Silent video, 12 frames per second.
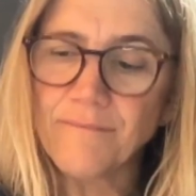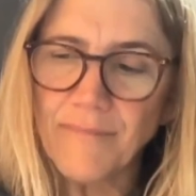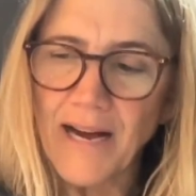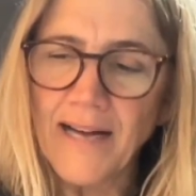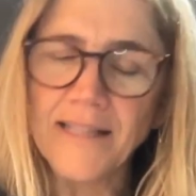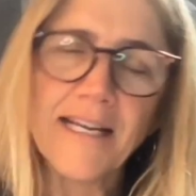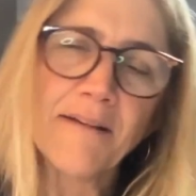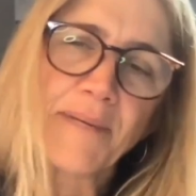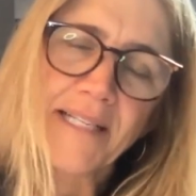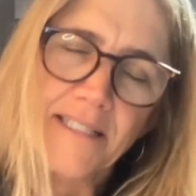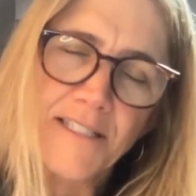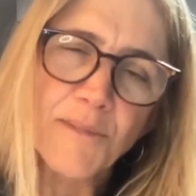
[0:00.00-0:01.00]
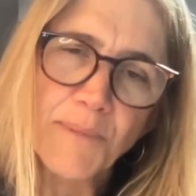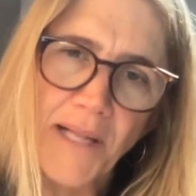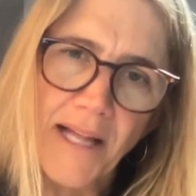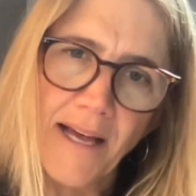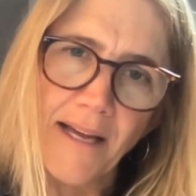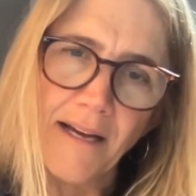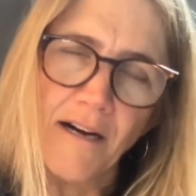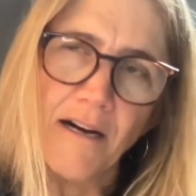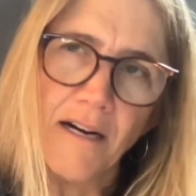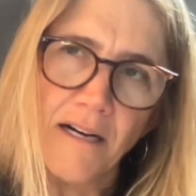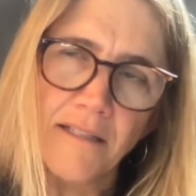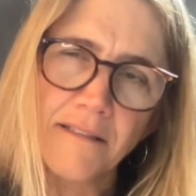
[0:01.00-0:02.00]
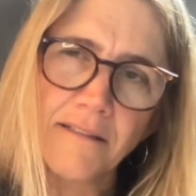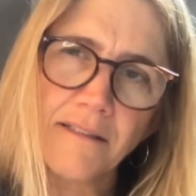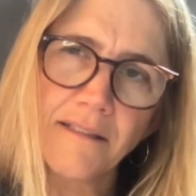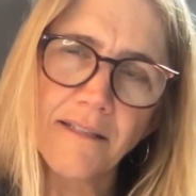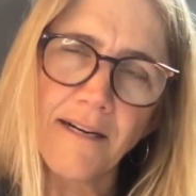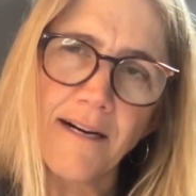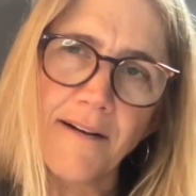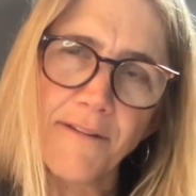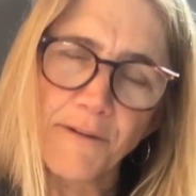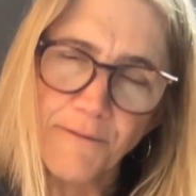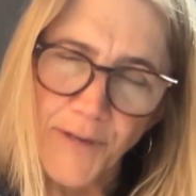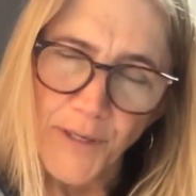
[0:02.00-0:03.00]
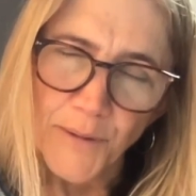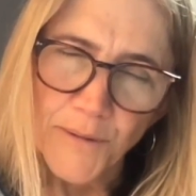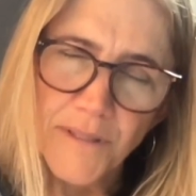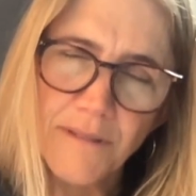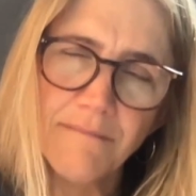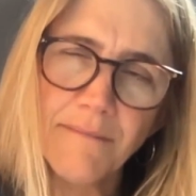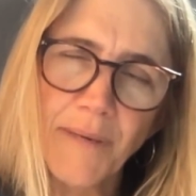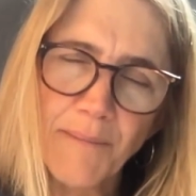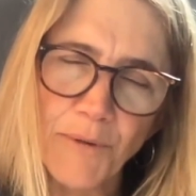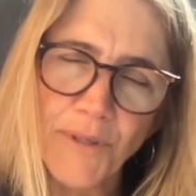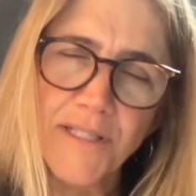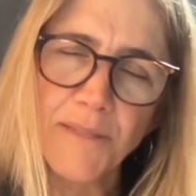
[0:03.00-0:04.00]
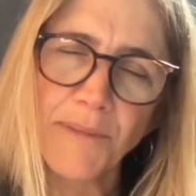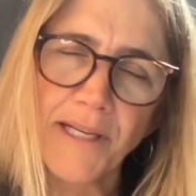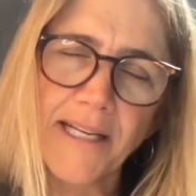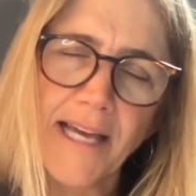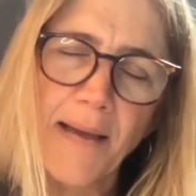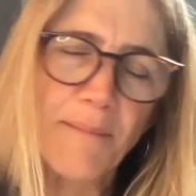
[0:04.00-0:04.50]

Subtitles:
I allowed my kids to play on their phones, my boys to play a game,